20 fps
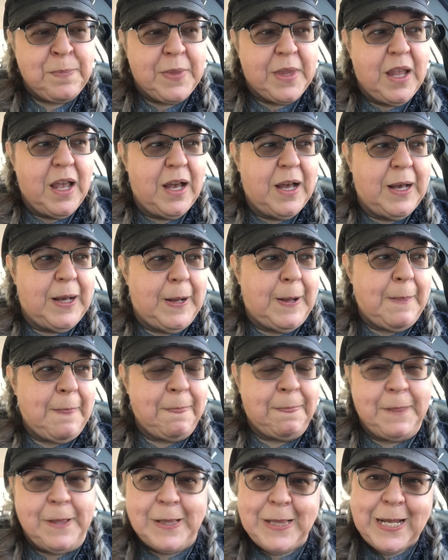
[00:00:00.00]

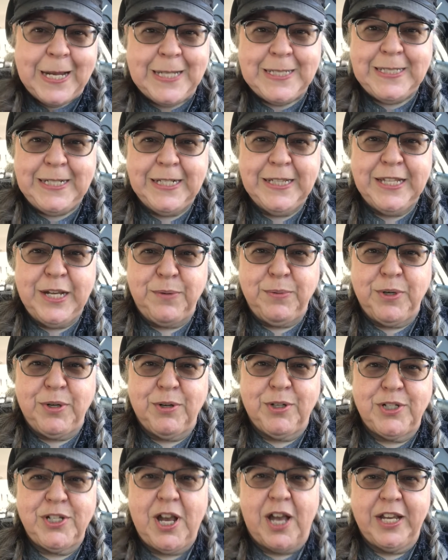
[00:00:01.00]
the last thing that we
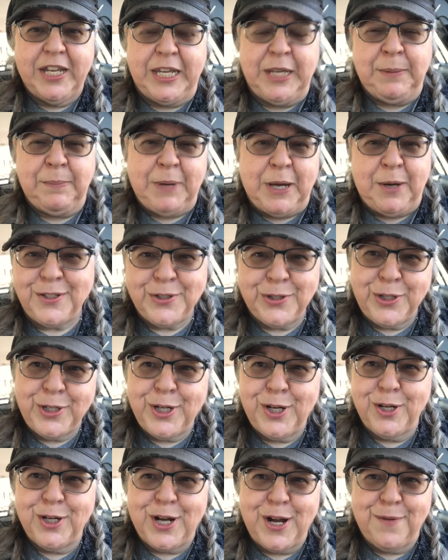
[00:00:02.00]
were talking about during
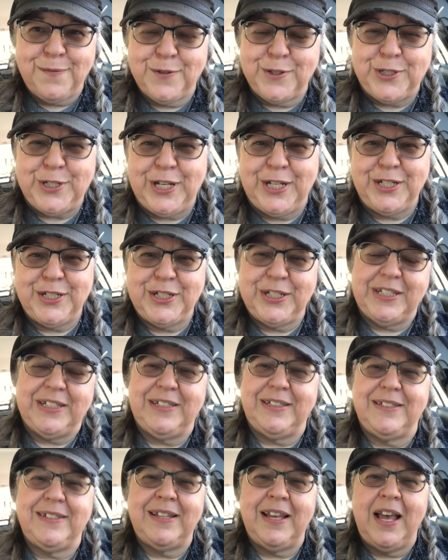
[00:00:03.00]
our
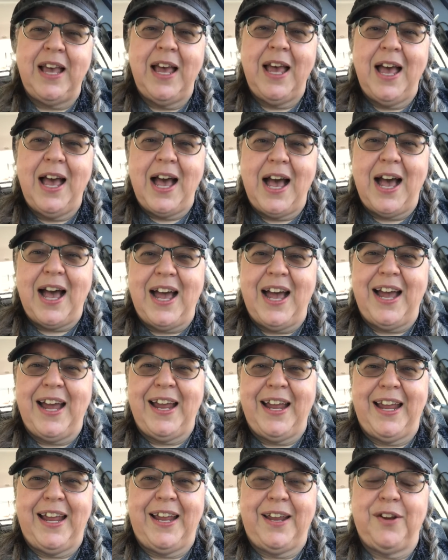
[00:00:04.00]
conversations,
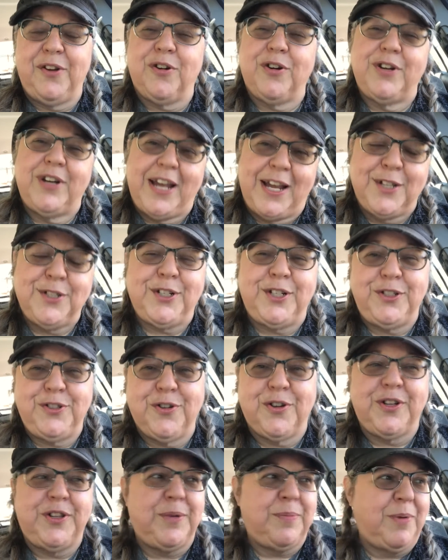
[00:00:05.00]
or actually
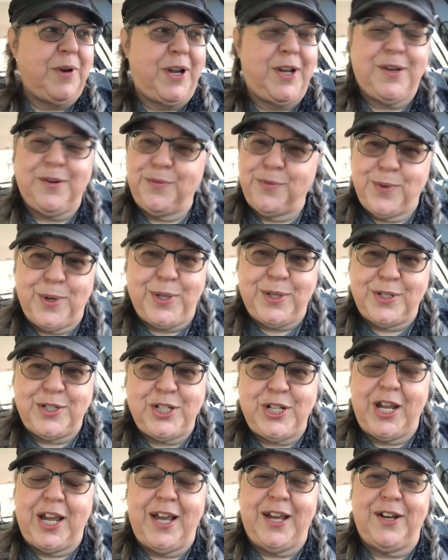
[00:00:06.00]
during the break of when
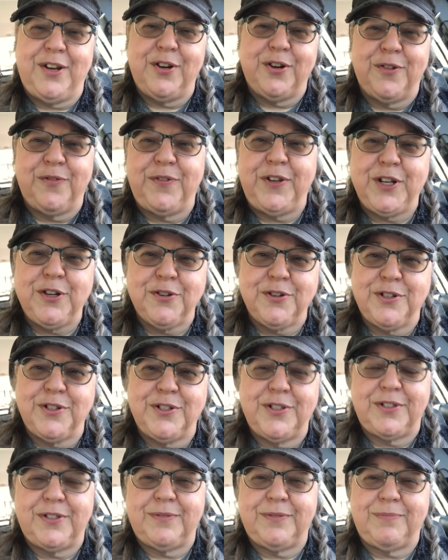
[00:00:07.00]
she had her
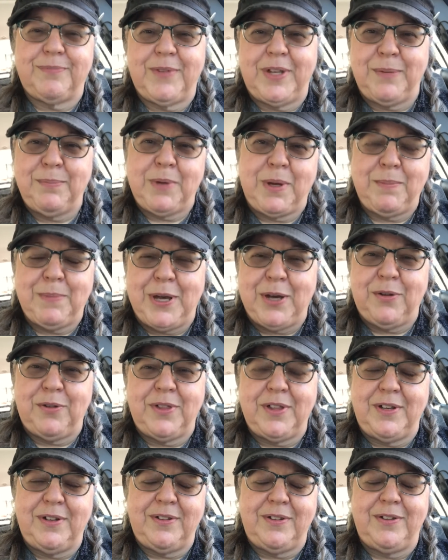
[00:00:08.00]
fingers in my mouth
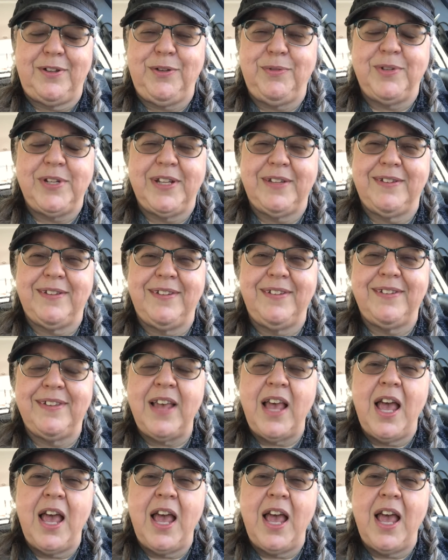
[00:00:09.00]
and utensils,